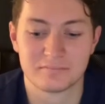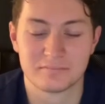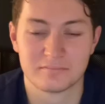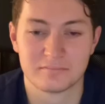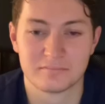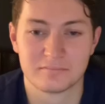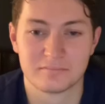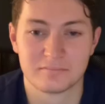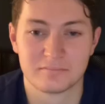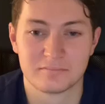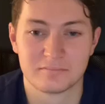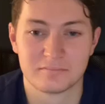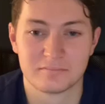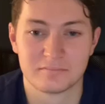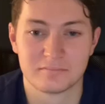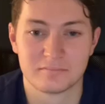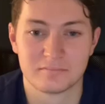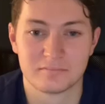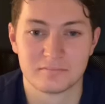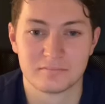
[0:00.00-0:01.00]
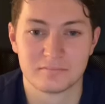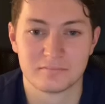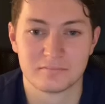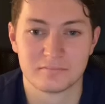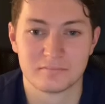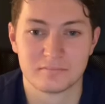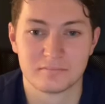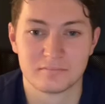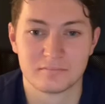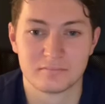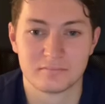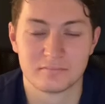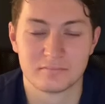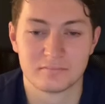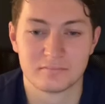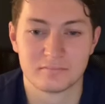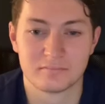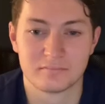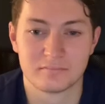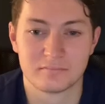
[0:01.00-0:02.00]

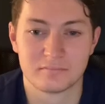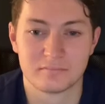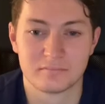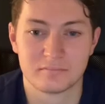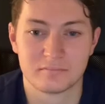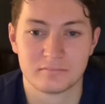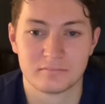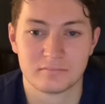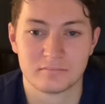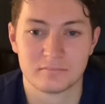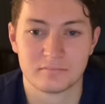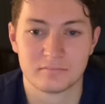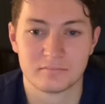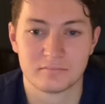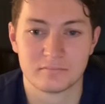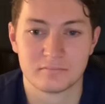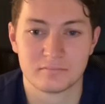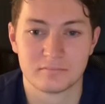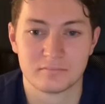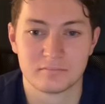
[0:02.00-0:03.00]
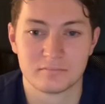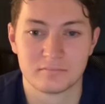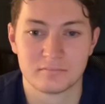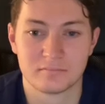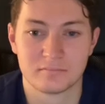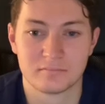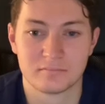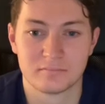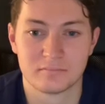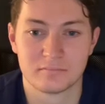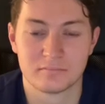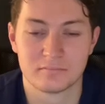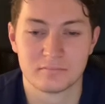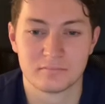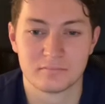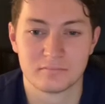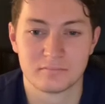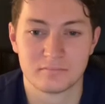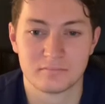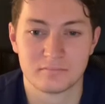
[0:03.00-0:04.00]

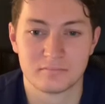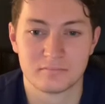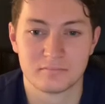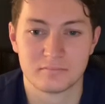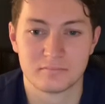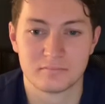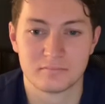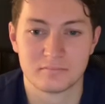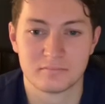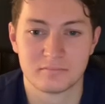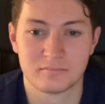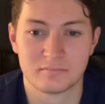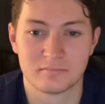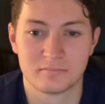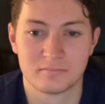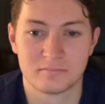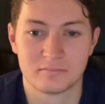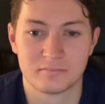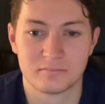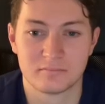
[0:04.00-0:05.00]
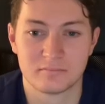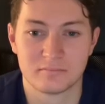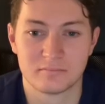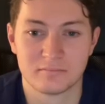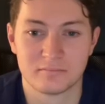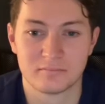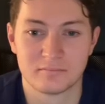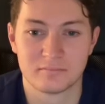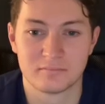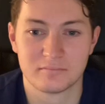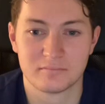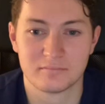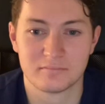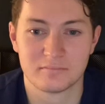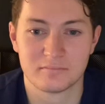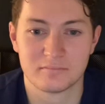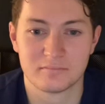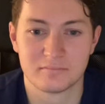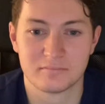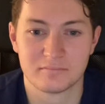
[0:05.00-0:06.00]

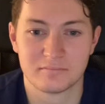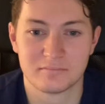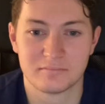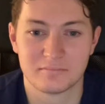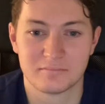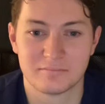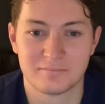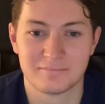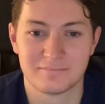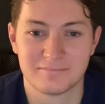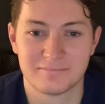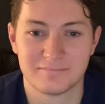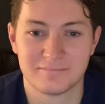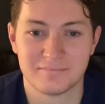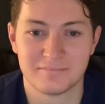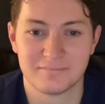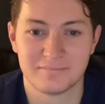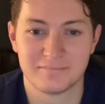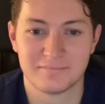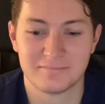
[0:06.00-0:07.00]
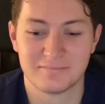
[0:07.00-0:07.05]
(silent)